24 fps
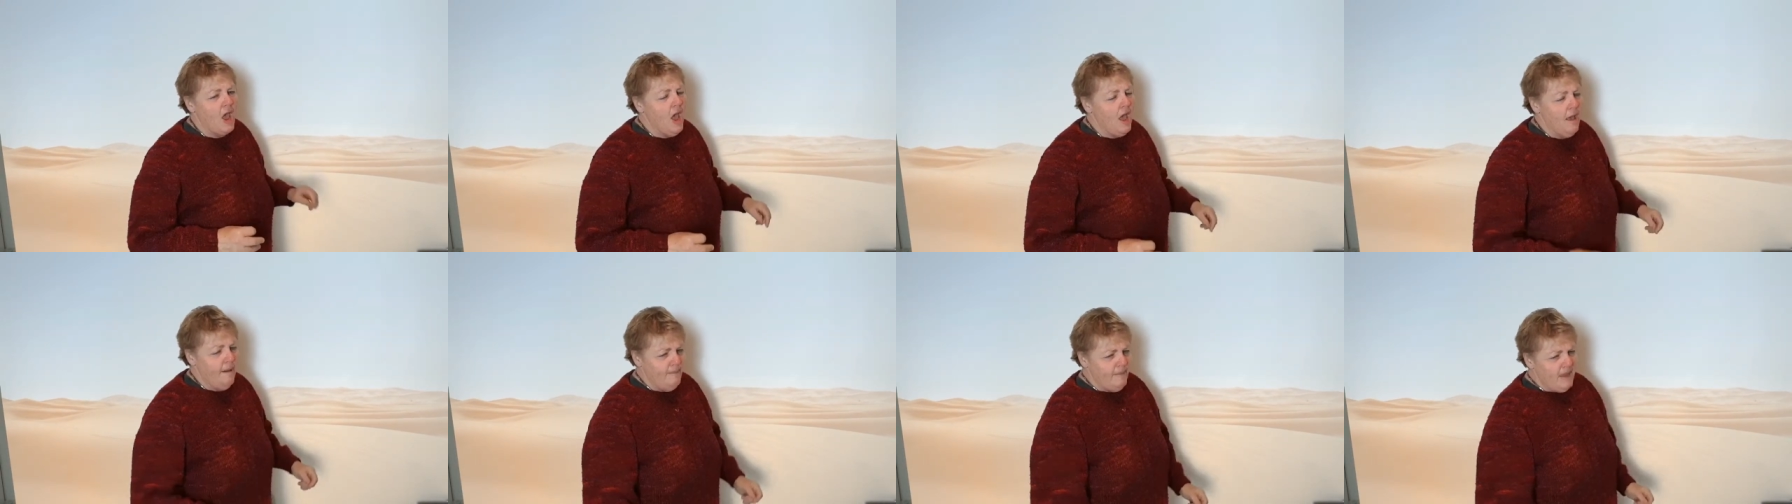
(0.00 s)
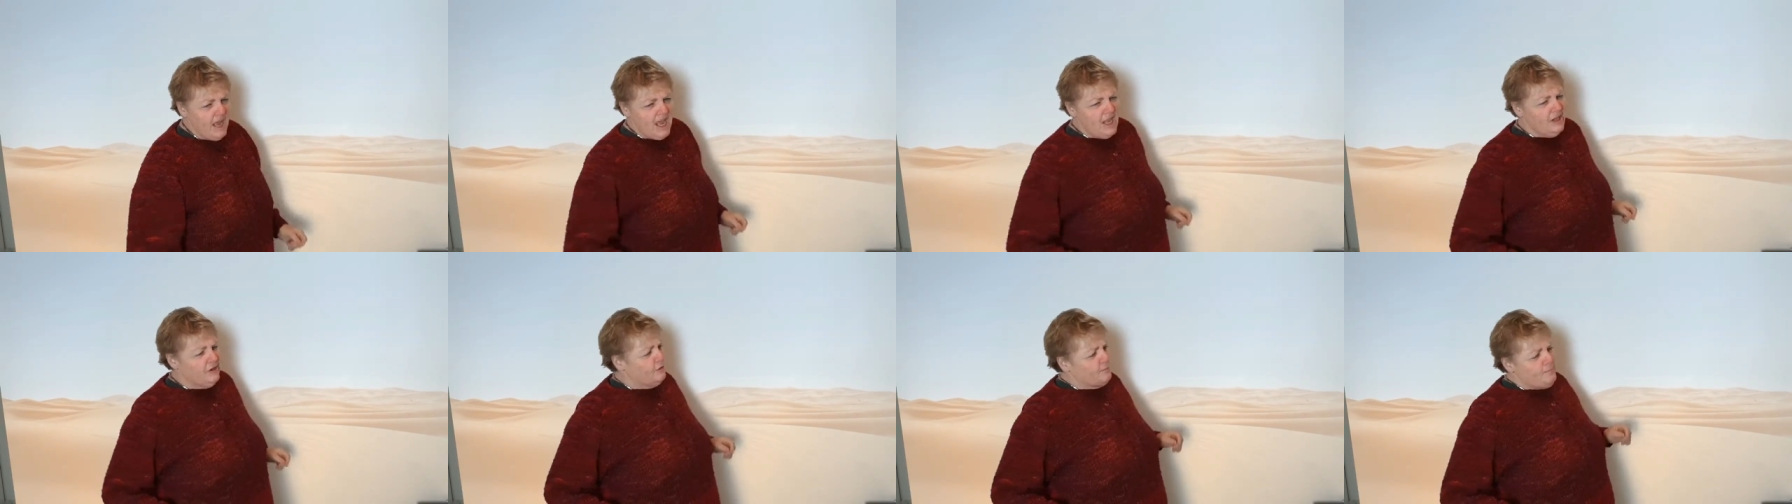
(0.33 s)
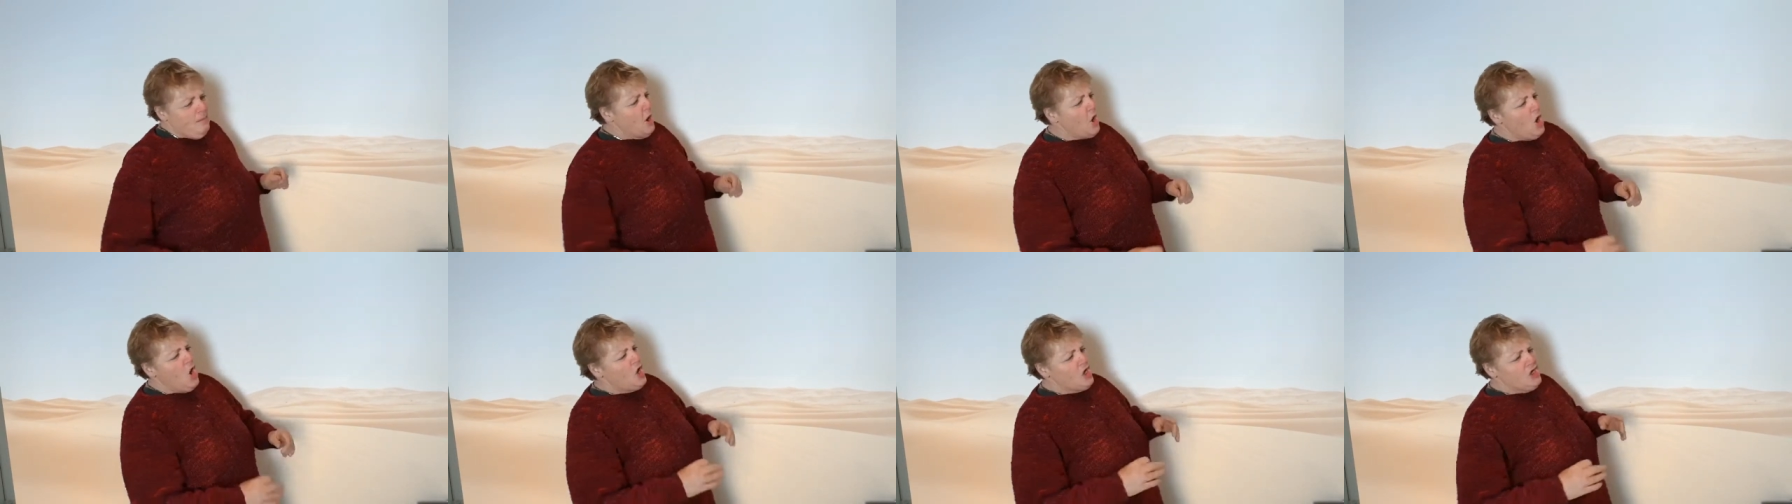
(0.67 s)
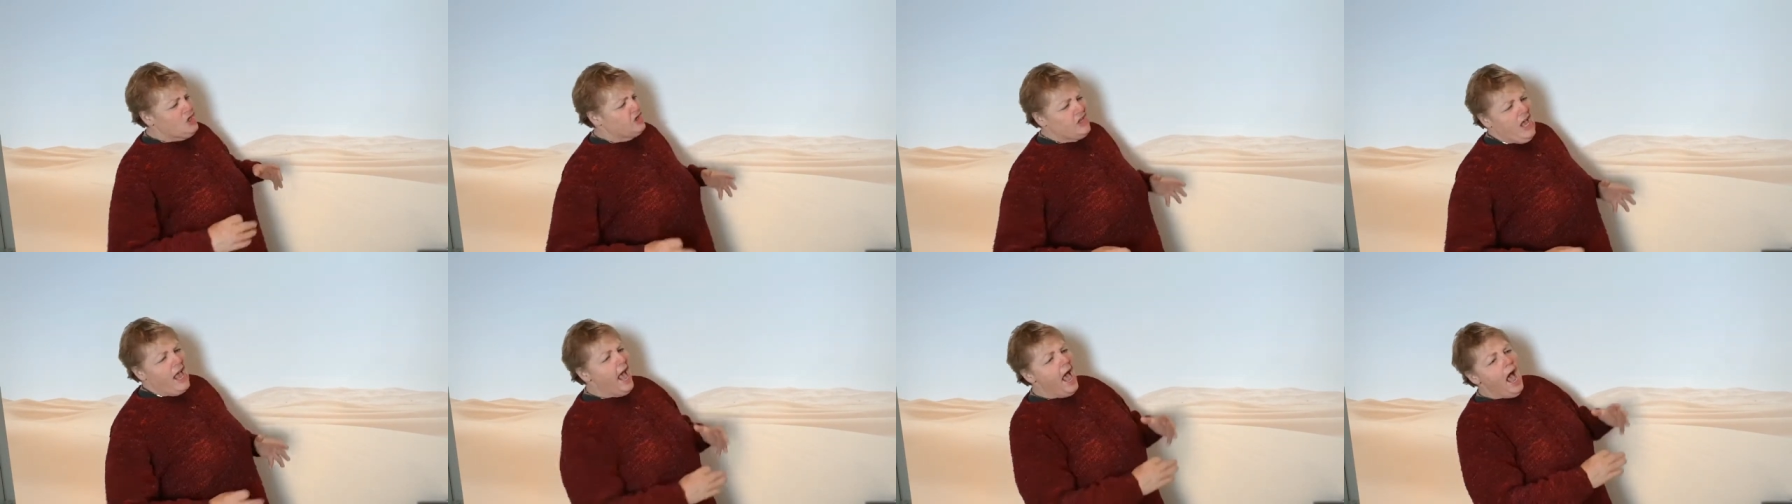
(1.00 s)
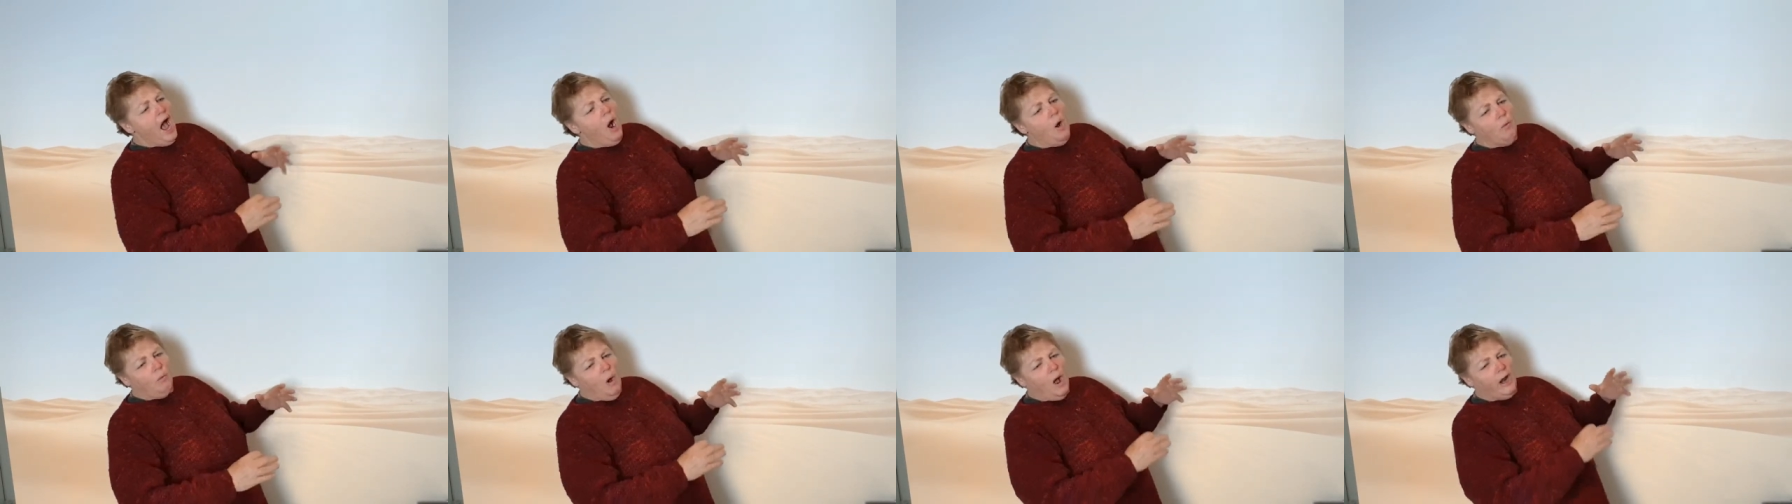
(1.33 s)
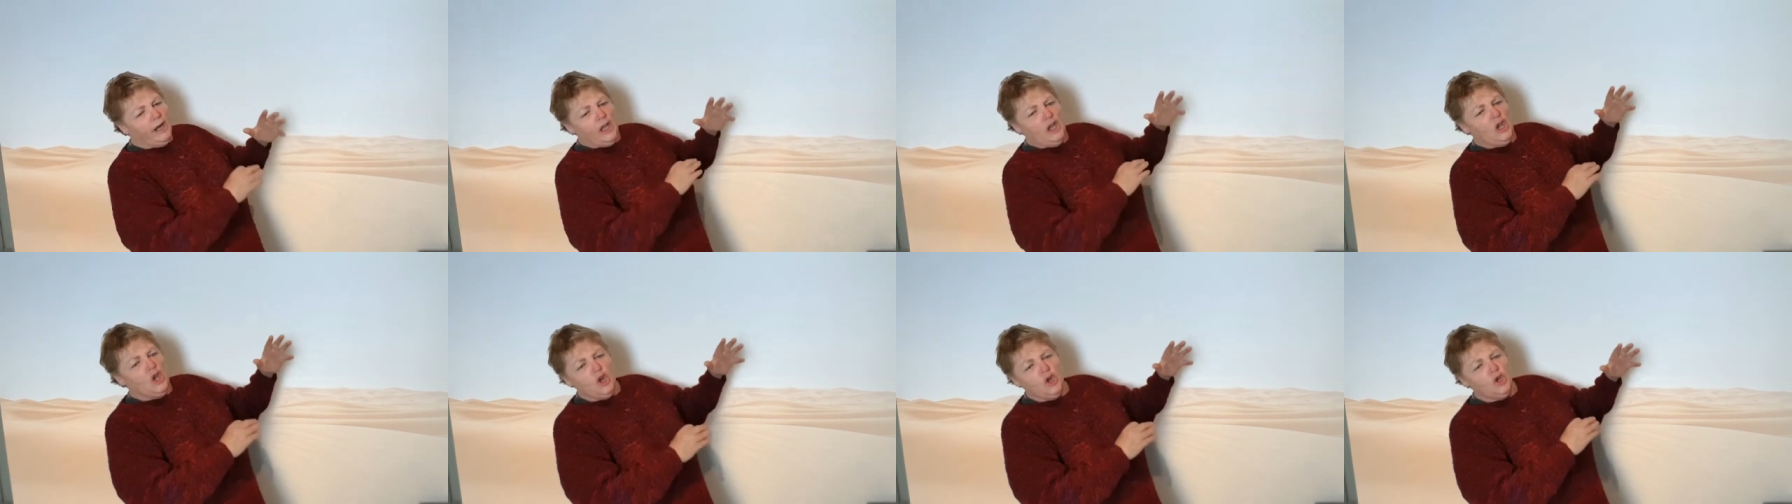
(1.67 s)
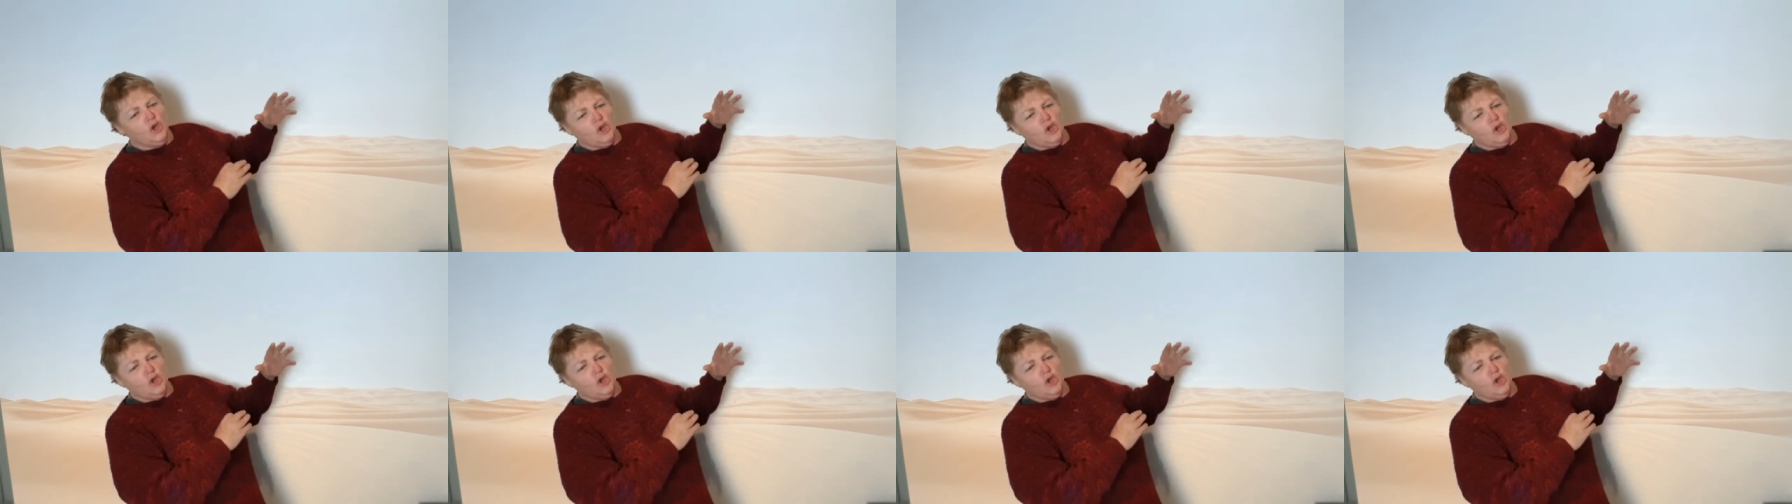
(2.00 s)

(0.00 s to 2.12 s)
"Miss Purcell, what are you